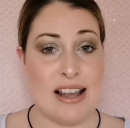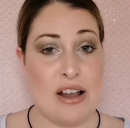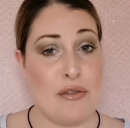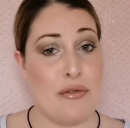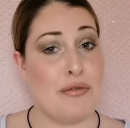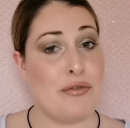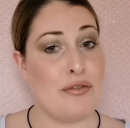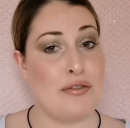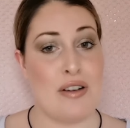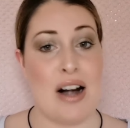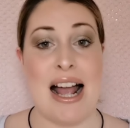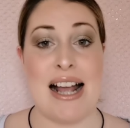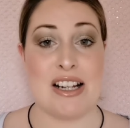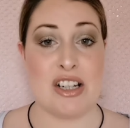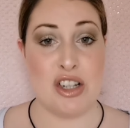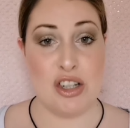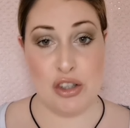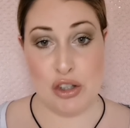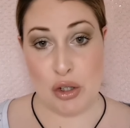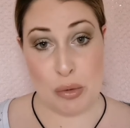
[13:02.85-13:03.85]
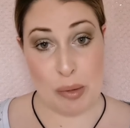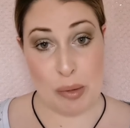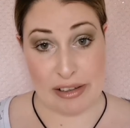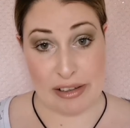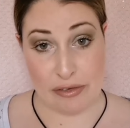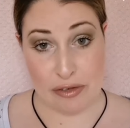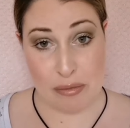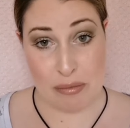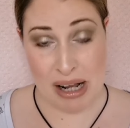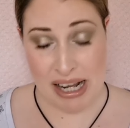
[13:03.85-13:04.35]
a fraction too
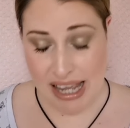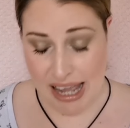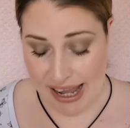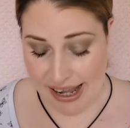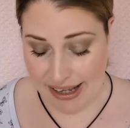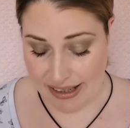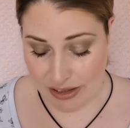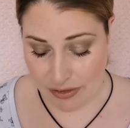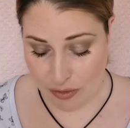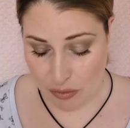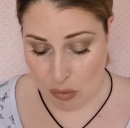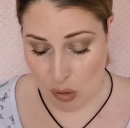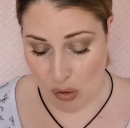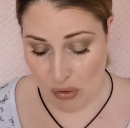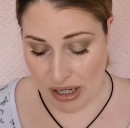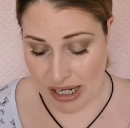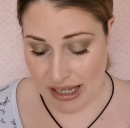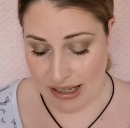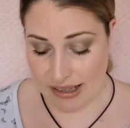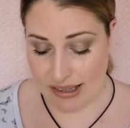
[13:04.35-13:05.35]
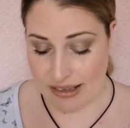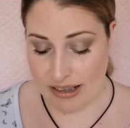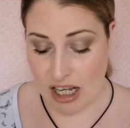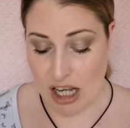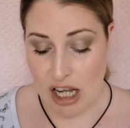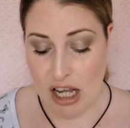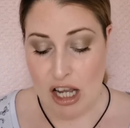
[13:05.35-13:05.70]
for my head, if I'm honest.